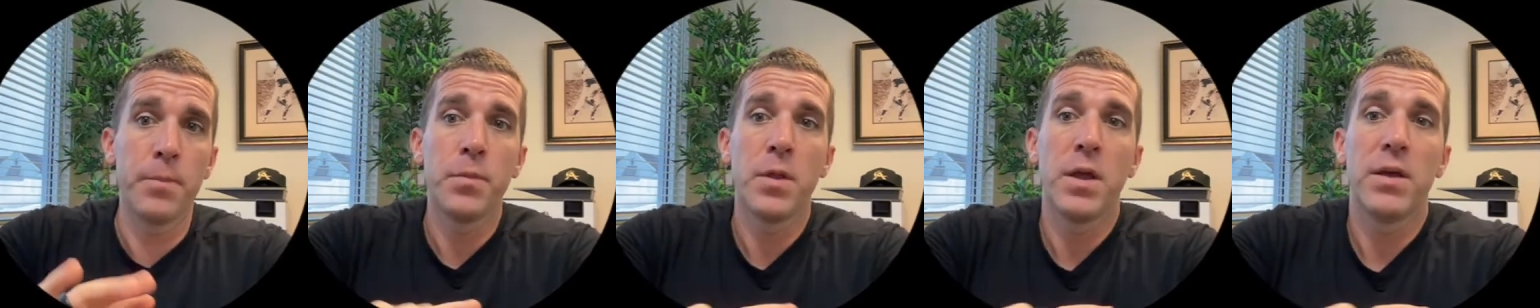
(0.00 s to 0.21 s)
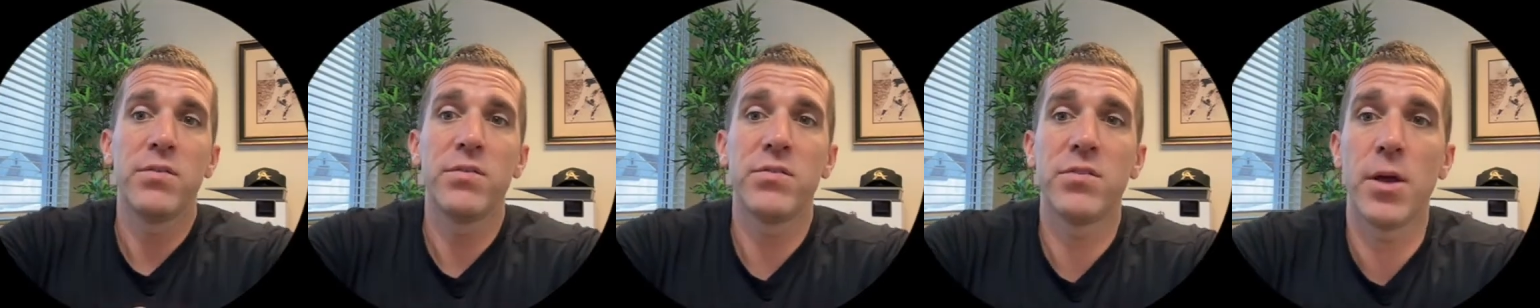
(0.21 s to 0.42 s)

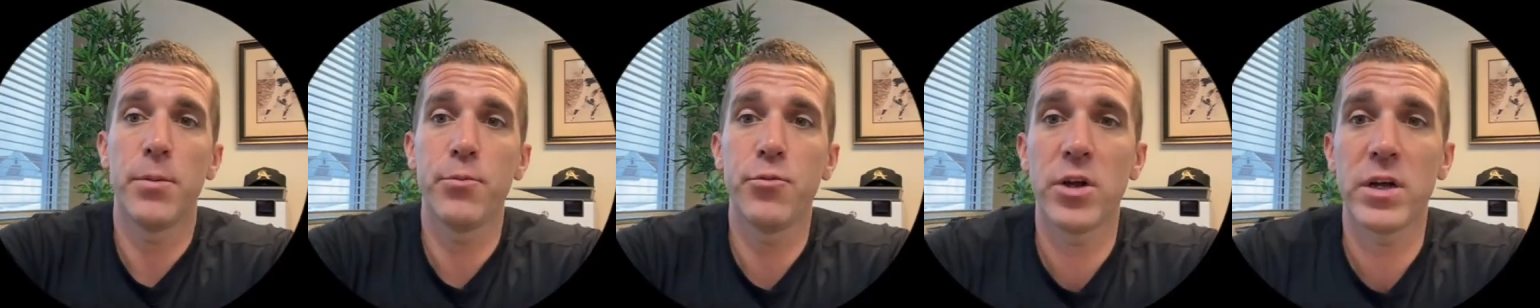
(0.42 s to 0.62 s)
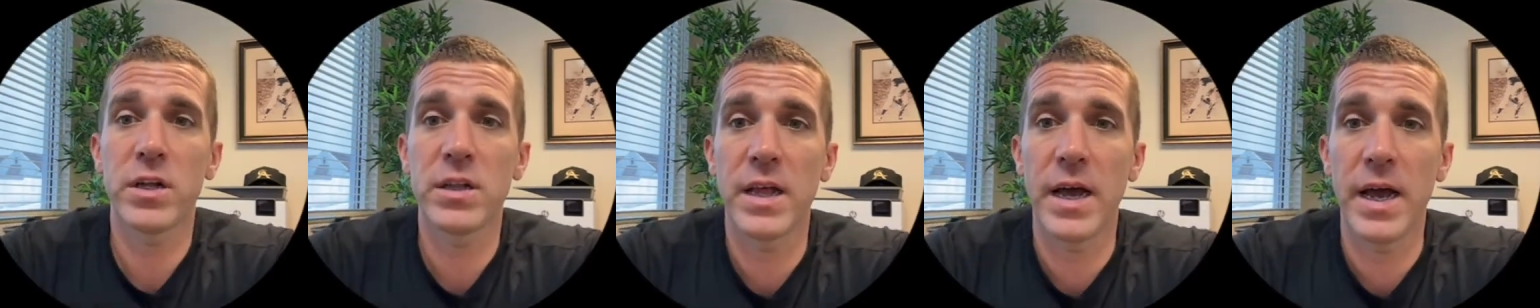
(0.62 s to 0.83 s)

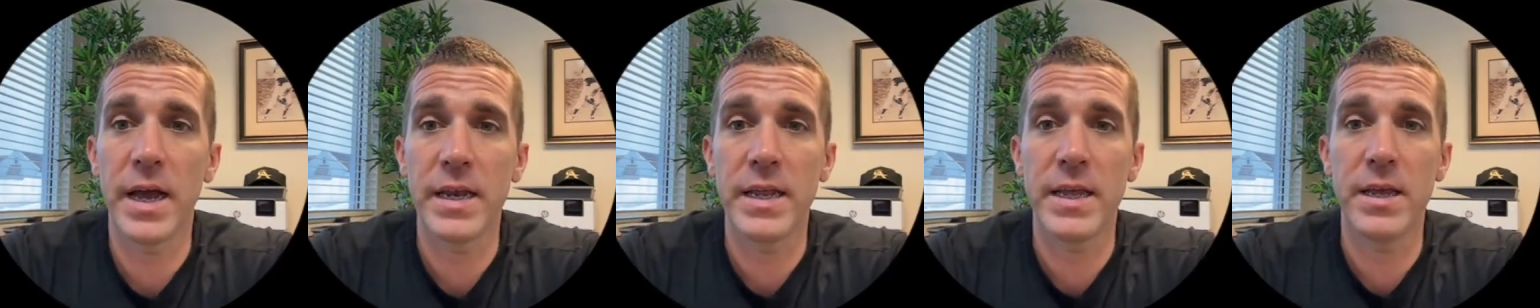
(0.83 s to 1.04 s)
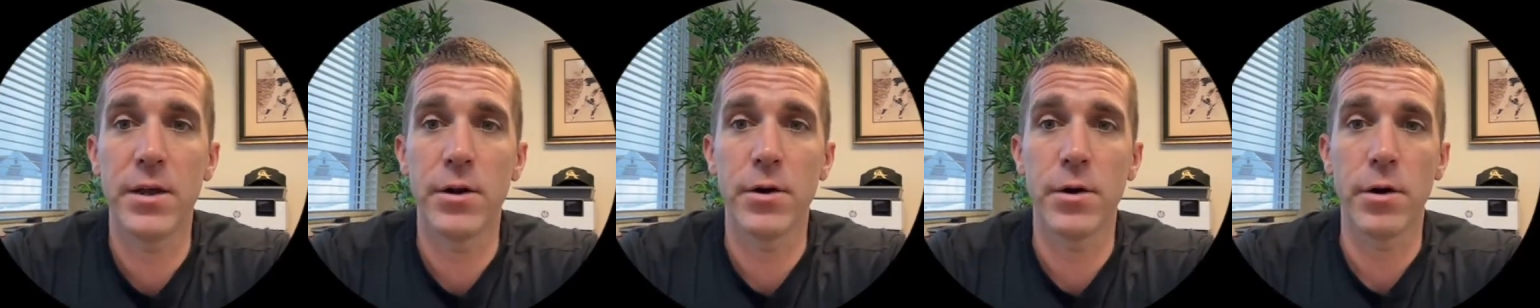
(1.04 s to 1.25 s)
Subject line
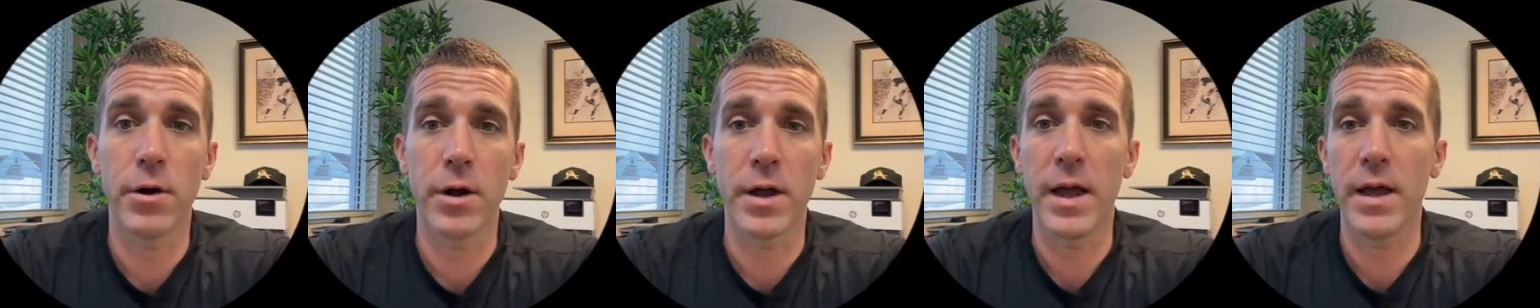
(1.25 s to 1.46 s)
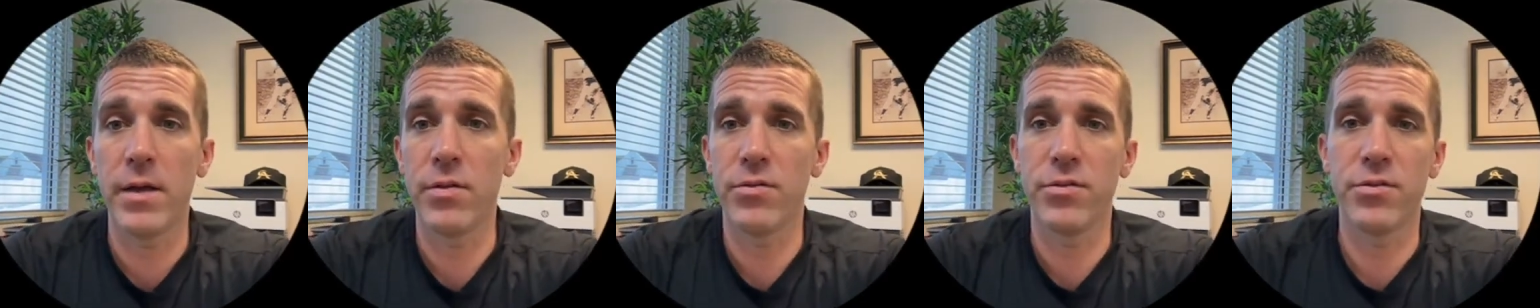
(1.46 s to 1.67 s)
here,
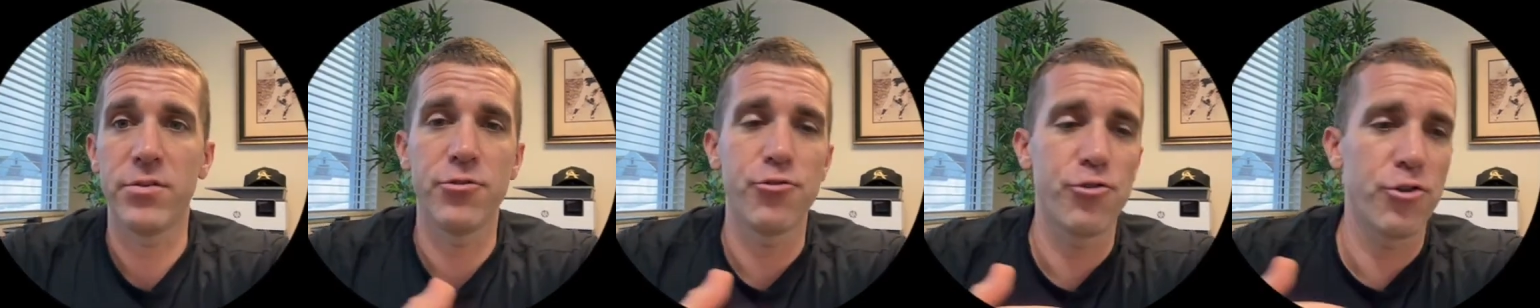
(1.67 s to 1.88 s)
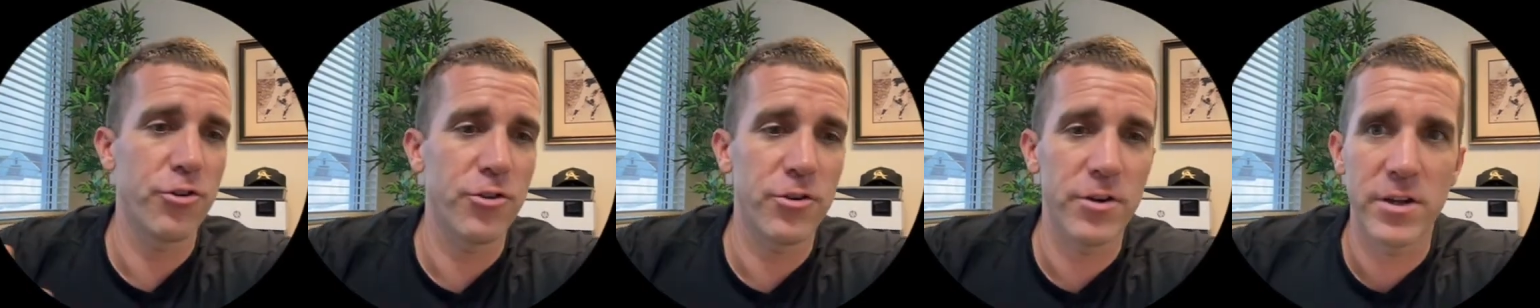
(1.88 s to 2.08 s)
okay? This is
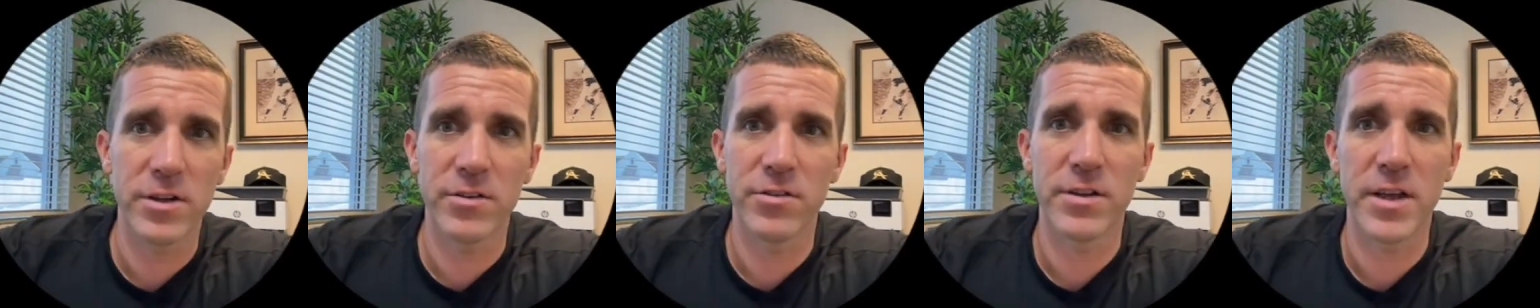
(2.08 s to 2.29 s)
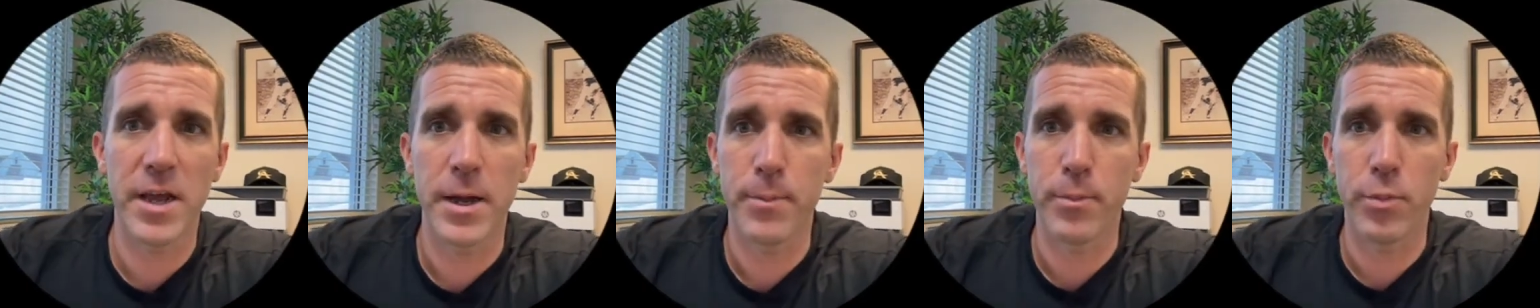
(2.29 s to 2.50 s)
just an
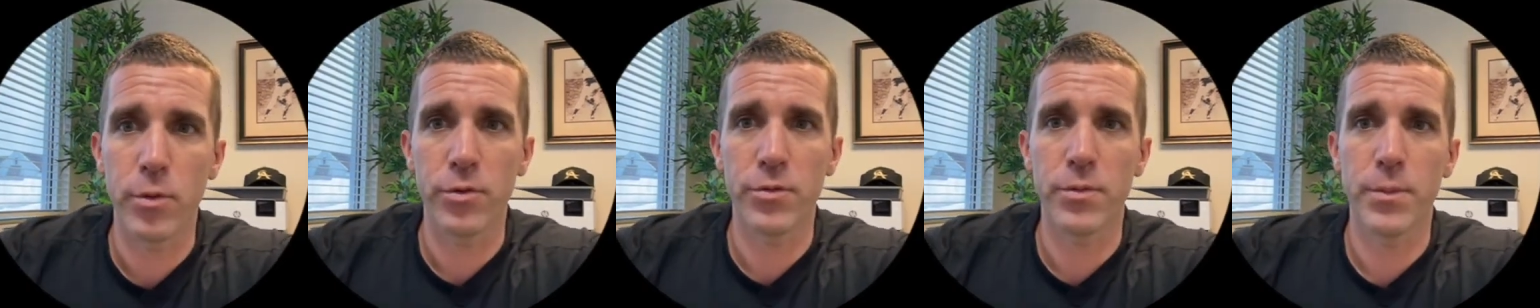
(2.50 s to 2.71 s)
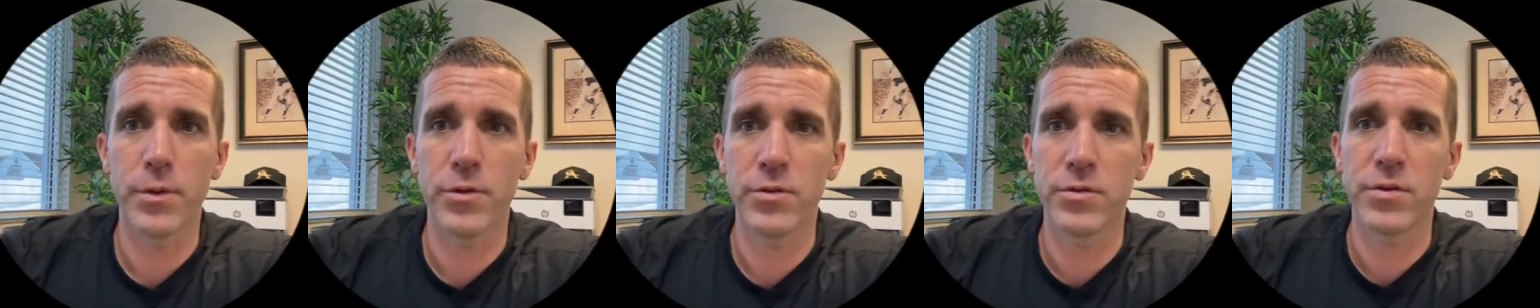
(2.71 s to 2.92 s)
example.
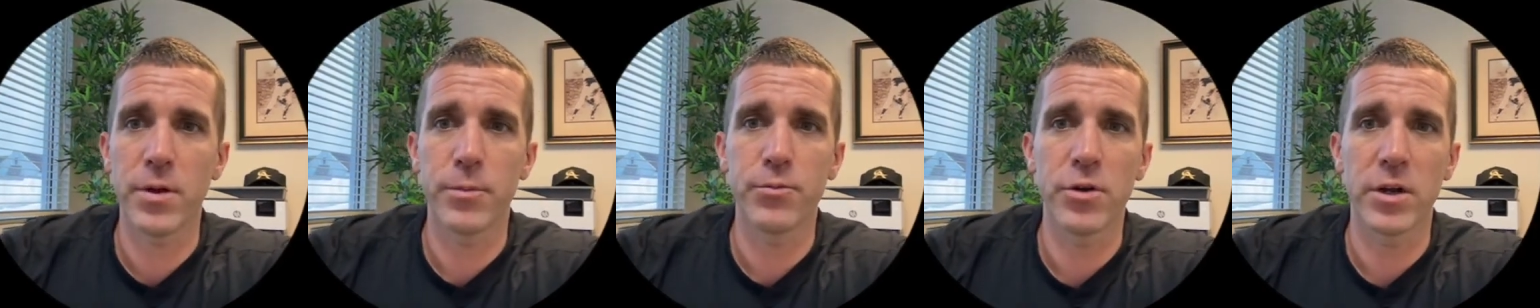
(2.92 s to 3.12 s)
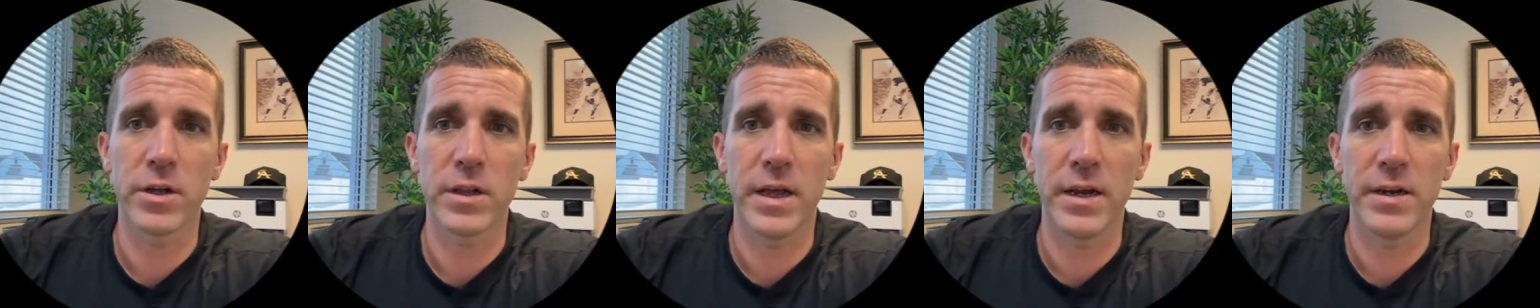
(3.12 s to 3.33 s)
The
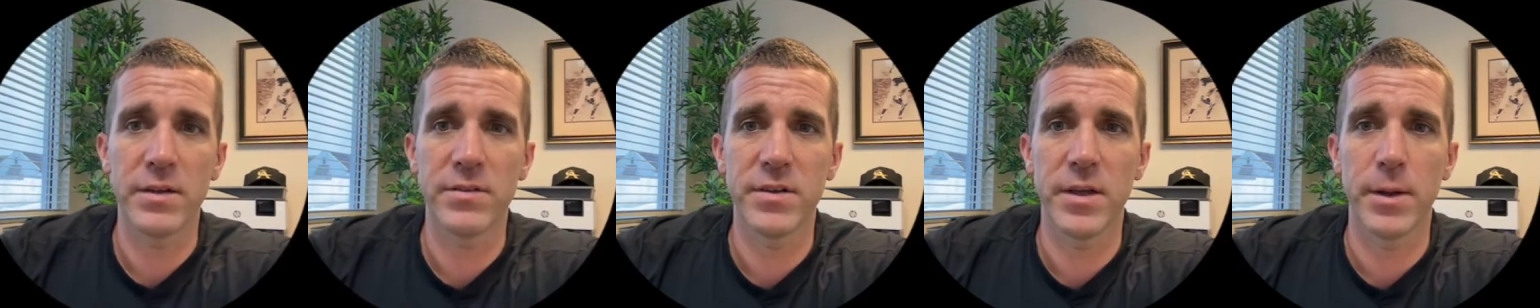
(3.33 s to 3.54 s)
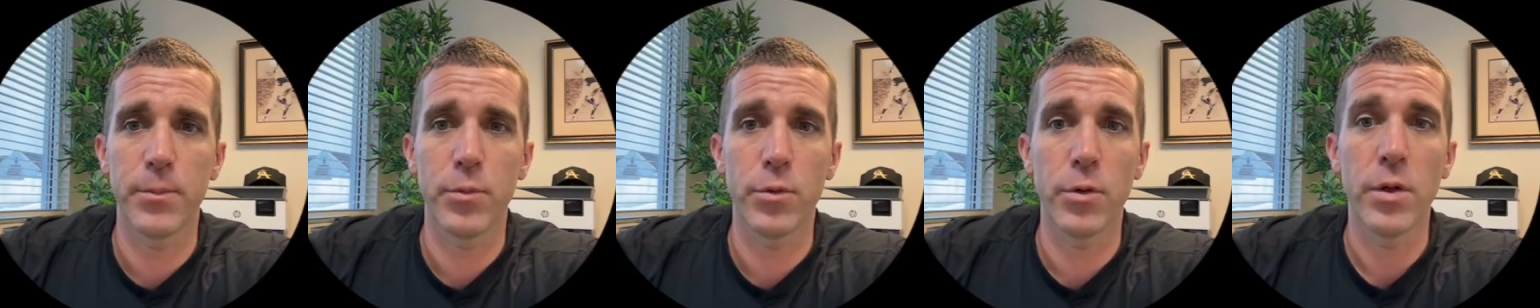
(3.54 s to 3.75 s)
subject line
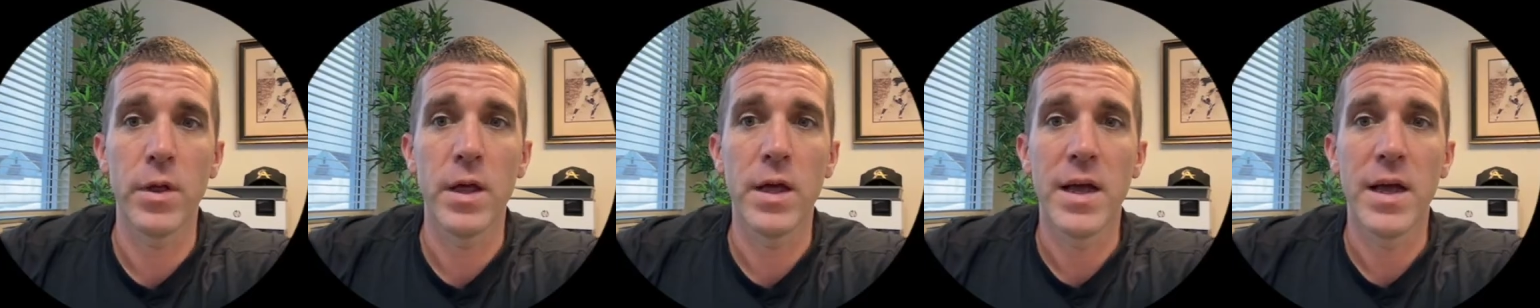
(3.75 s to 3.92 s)
example.